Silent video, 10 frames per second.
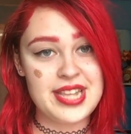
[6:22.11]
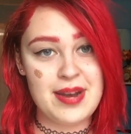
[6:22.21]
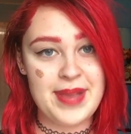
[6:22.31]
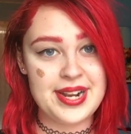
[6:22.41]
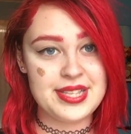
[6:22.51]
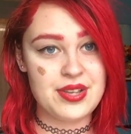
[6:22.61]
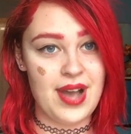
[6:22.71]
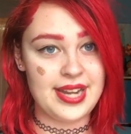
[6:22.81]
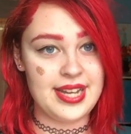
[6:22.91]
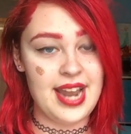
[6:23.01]
and it made it so
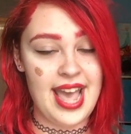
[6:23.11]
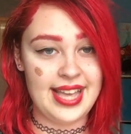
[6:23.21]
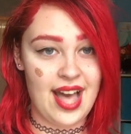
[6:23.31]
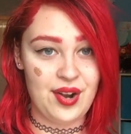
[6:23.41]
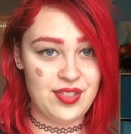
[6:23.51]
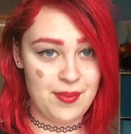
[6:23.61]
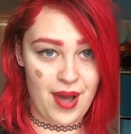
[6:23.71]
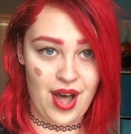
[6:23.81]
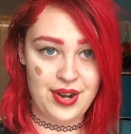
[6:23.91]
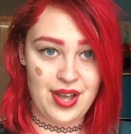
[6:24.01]
I could hang out at the
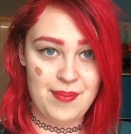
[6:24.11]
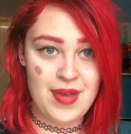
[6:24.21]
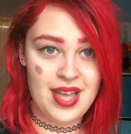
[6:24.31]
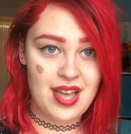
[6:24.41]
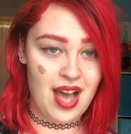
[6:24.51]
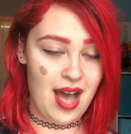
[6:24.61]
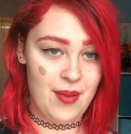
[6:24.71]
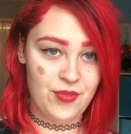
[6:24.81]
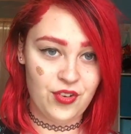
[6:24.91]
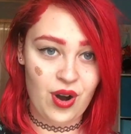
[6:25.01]
bottom
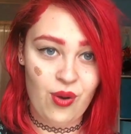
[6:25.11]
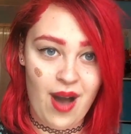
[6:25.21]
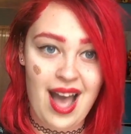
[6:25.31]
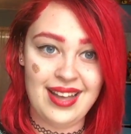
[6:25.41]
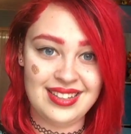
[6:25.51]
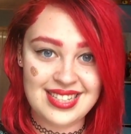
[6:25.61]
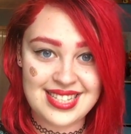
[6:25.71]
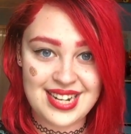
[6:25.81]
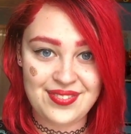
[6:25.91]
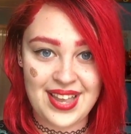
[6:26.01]
for a while and
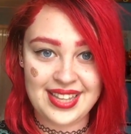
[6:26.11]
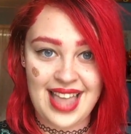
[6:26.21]
stuff like